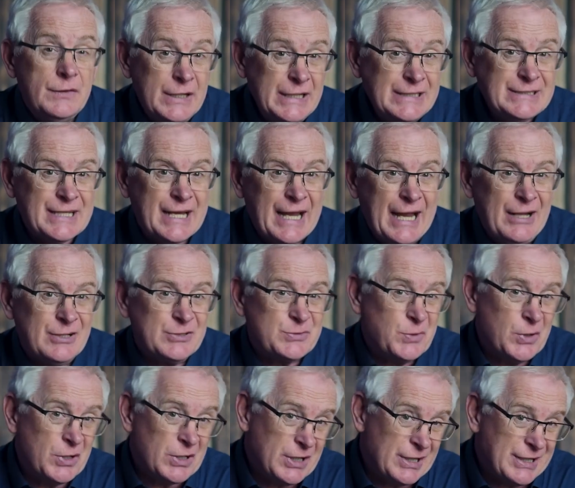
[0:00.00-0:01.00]
These accounts
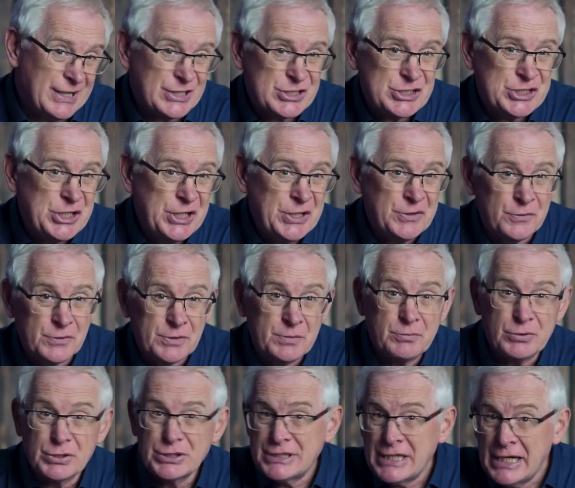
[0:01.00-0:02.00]
work like a shield,
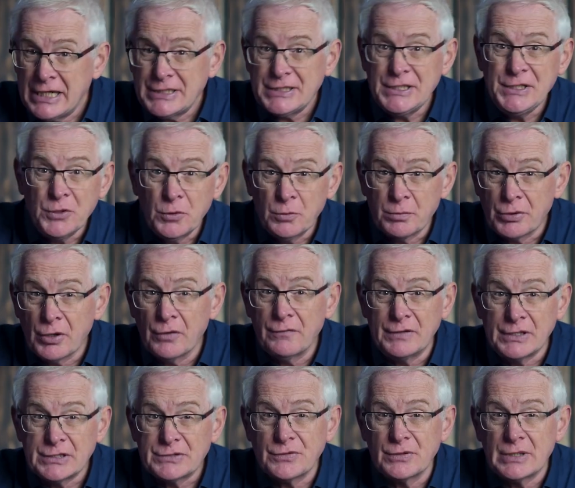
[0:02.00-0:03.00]
protecting your
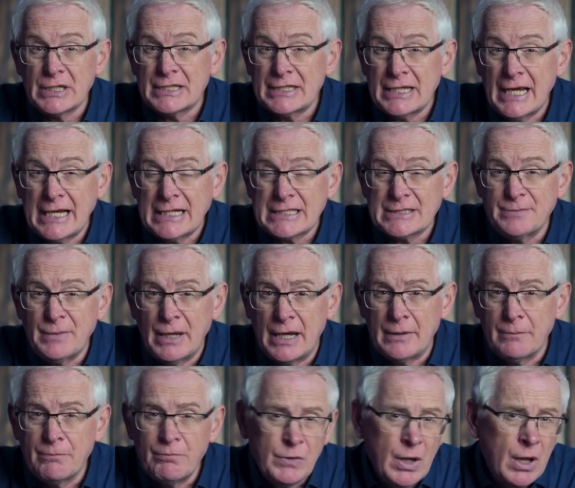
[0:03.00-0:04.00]
profits from the tax
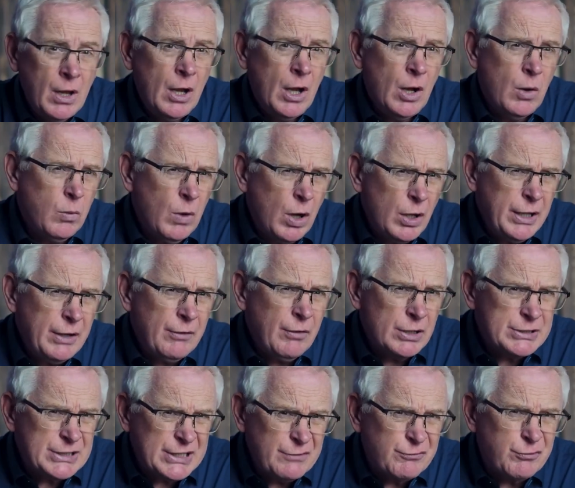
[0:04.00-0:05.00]
man. While there
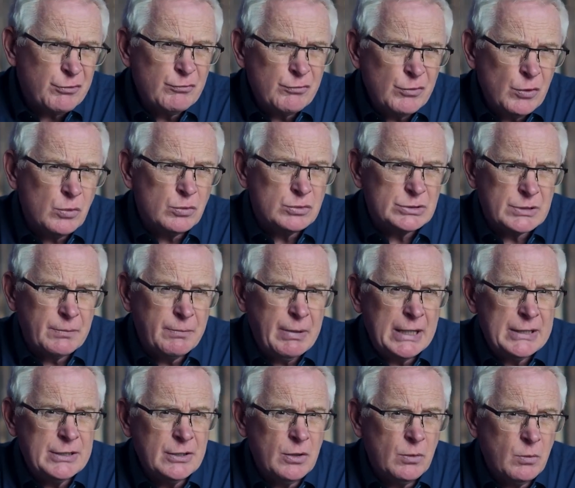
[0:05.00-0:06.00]
are different rules
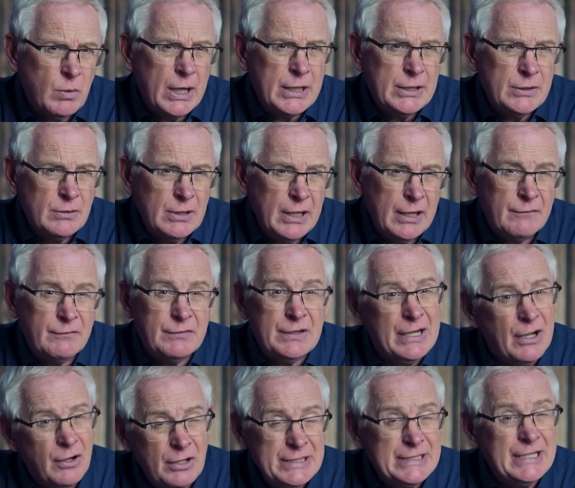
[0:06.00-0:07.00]
depending on where you live,
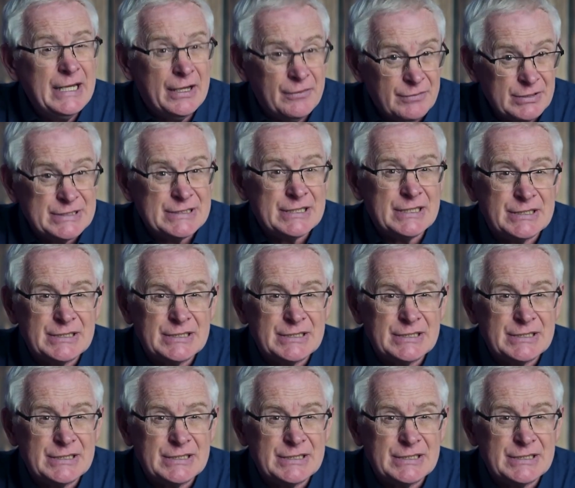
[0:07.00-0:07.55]
the idea is the